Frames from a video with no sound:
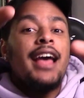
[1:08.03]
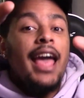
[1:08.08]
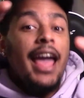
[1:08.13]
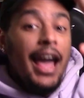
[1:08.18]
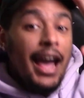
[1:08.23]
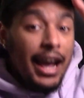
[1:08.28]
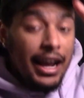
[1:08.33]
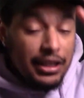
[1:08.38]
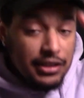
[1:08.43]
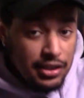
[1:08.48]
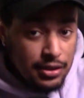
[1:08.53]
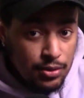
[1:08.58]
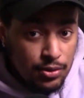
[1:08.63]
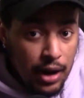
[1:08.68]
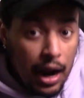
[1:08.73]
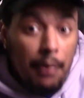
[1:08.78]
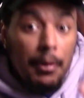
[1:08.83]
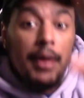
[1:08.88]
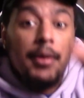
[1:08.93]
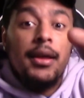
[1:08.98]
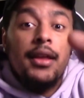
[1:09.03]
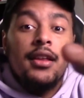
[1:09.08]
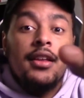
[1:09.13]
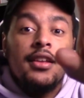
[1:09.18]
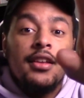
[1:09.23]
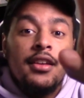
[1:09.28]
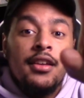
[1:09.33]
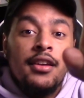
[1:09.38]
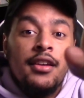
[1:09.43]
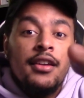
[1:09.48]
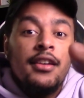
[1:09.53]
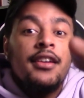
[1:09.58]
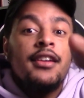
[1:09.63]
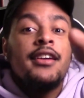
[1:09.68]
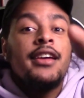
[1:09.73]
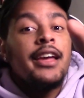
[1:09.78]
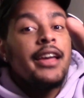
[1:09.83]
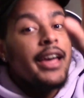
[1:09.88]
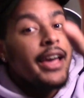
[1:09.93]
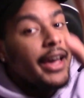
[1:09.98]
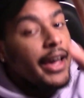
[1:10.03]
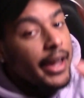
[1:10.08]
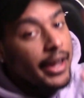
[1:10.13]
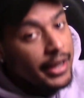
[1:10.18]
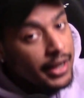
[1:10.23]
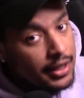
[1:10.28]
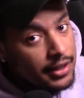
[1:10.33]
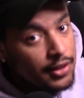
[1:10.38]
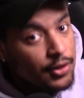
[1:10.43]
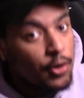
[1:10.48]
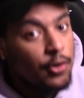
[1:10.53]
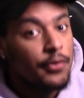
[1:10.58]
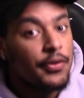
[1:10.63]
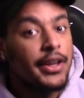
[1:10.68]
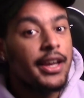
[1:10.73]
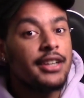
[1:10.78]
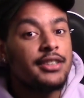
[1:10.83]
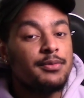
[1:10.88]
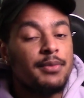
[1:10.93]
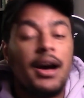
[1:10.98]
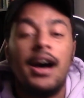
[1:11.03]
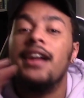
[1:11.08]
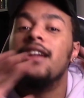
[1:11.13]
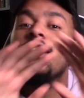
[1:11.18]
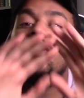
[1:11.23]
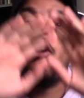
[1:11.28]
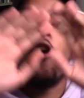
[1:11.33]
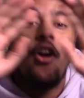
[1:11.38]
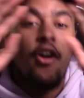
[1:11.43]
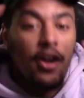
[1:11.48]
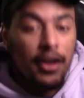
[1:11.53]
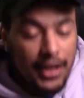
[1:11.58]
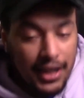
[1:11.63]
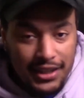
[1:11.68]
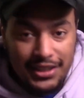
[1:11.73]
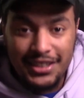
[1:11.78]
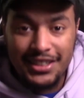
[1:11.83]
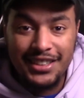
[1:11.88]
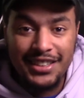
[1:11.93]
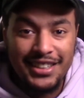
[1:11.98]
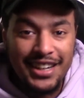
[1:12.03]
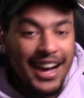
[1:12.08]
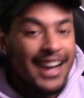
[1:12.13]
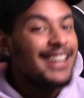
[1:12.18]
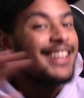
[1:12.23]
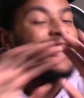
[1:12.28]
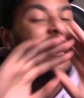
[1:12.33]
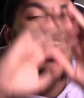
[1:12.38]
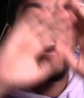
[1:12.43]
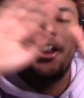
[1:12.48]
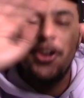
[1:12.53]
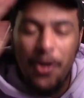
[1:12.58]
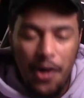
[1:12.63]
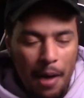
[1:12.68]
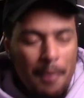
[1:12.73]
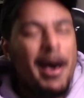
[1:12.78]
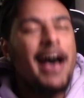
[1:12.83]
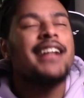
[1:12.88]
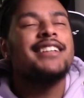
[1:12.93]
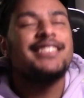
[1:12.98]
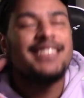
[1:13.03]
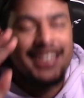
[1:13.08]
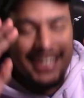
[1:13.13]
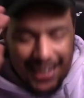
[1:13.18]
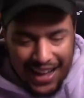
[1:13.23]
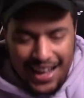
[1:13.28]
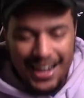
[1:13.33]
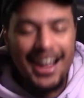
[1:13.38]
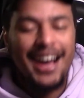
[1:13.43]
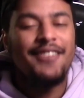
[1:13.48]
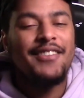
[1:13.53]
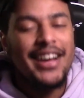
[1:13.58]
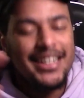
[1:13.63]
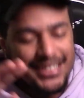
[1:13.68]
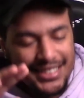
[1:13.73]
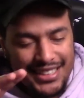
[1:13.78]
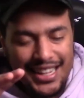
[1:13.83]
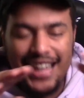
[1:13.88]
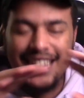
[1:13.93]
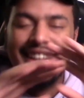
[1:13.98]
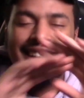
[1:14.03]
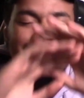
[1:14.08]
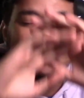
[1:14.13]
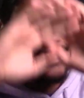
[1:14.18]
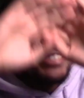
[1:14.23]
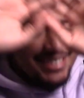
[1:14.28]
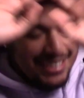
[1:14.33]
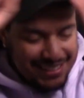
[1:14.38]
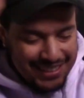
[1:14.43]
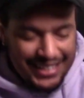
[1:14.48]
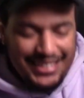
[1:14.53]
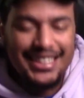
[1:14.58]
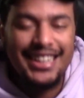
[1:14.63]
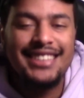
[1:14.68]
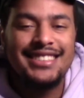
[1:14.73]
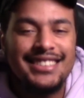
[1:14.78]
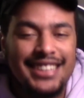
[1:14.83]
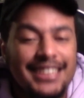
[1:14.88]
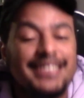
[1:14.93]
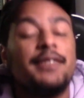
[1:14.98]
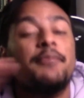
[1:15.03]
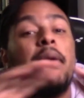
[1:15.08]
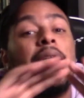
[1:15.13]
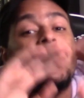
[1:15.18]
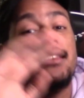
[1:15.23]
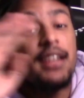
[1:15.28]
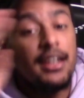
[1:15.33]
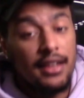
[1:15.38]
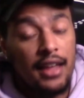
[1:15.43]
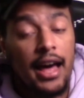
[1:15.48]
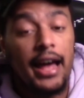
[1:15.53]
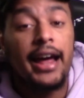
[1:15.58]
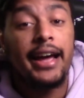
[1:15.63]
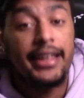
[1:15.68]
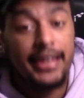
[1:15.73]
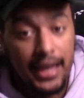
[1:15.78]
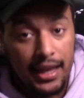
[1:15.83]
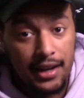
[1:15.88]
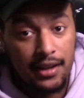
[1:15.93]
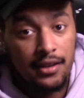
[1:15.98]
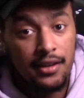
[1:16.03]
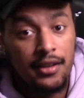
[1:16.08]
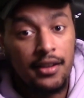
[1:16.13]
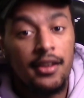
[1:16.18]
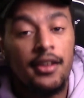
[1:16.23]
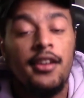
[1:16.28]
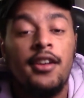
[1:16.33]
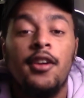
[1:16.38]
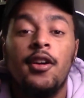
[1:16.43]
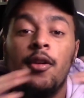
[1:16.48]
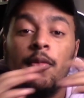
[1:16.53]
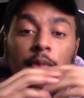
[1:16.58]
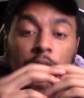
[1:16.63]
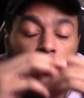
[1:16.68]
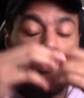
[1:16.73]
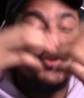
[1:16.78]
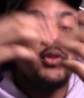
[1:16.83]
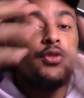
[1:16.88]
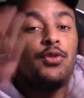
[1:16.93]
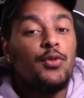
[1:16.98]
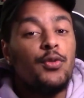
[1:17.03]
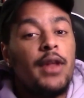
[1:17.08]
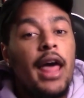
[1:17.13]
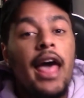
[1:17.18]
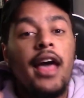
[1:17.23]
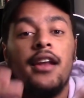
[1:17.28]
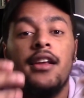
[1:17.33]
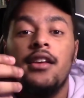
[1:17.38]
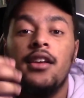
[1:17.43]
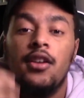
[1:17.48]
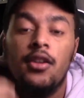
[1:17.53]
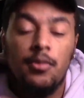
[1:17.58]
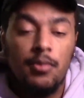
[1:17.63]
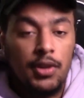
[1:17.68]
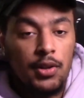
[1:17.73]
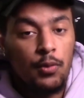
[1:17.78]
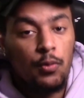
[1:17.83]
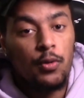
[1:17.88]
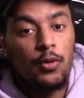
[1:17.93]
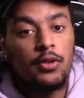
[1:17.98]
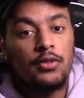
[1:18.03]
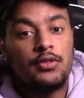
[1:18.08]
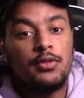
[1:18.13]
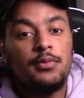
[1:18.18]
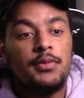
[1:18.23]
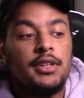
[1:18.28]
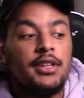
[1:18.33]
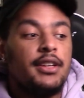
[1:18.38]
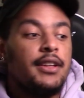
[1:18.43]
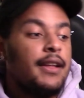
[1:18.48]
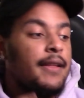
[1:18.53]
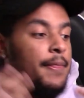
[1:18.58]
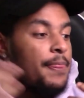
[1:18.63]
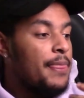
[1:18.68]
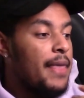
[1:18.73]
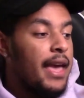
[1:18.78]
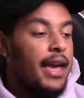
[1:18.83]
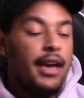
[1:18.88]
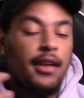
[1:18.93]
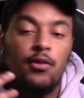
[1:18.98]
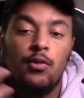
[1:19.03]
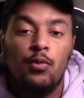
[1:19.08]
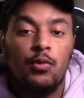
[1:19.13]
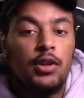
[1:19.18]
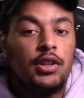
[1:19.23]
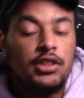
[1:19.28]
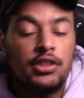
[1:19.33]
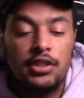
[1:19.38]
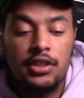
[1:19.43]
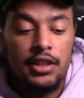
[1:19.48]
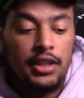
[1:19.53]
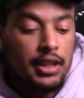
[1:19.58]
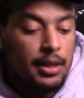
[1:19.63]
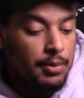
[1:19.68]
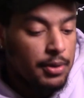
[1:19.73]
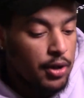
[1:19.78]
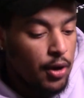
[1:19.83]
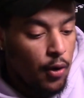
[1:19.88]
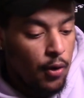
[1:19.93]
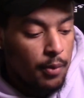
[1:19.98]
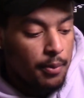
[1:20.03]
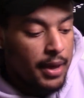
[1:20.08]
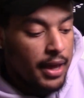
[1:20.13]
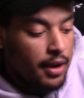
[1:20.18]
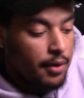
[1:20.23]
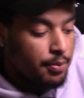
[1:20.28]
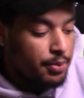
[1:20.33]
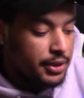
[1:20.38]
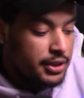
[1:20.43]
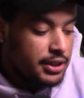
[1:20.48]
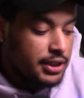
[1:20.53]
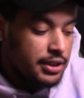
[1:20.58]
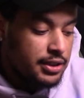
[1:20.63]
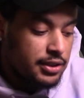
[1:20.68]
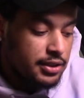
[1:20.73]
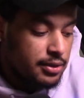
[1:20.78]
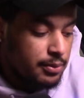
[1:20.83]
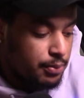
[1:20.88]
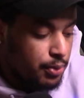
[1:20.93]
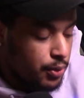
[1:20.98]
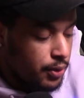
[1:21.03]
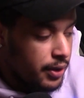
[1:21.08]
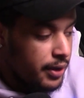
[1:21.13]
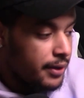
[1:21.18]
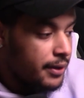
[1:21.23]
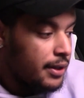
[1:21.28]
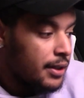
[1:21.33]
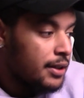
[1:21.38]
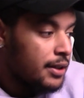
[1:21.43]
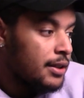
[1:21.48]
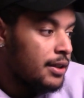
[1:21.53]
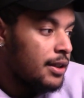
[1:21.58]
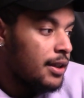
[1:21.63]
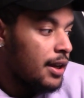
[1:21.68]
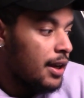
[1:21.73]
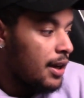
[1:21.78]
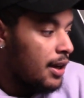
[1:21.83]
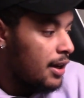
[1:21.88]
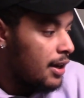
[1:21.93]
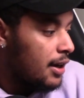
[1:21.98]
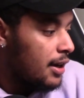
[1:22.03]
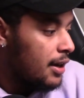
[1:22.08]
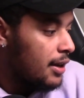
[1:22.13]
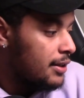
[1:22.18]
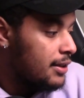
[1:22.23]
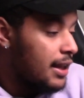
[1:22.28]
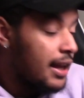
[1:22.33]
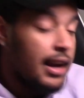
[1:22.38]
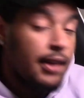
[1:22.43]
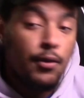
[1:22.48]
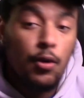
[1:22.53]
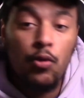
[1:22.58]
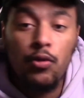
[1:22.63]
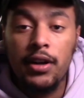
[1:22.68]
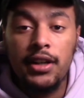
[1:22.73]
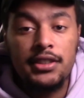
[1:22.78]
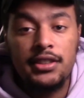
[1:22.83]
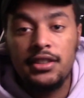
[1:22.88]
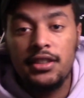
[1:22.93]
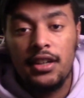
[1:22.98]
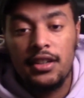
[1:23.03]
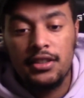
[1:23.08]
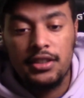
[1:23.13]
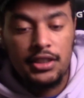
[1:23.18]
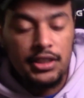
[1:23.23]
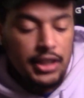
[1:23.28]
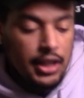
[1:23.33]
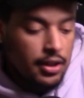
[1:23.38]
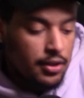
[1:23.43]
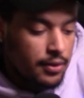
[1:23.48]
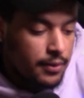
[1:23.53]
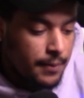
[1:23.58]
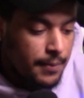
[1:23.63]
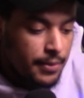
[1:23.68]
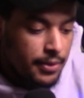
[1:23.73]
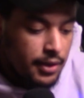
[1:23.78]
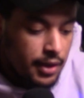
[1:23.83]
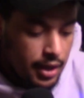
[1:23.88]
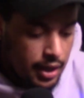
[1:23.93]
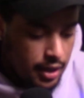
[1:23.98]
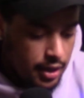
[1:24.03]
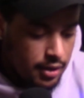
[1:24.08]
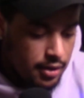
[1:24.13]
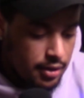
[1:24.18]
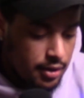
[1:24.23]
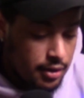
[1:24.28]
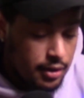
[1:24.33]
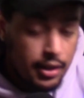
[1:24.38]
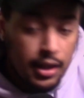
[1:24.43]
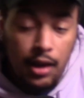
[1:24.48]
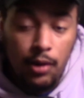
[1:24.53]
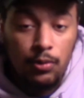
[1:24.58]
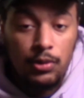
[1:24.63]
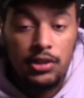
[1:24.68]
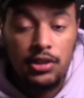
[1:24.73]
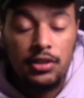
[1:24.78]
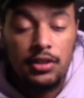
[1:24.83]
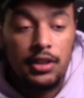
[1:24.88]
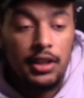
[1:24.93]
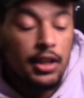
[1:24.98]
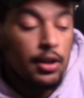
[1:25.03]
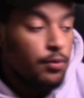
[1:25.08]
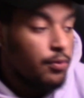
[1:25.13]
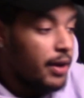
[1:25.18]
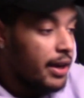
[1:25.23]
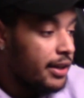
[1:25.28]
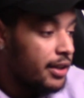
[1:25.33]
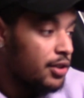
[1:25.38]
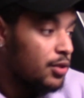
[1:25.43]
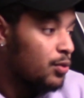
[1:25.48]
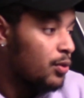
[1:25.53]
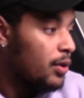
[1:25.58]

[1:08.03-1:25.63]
and subscribe and hit the notification bell. I need all that shit. I know I'm asking a lot. That shit takes like 10 seconds. I'm asking a lot. I get it. But if you do that, it means the world to me. And we're just gonna keep it going, man. I appreciate the support that I've already seen on this channel, and yeah, we're just gonna get right into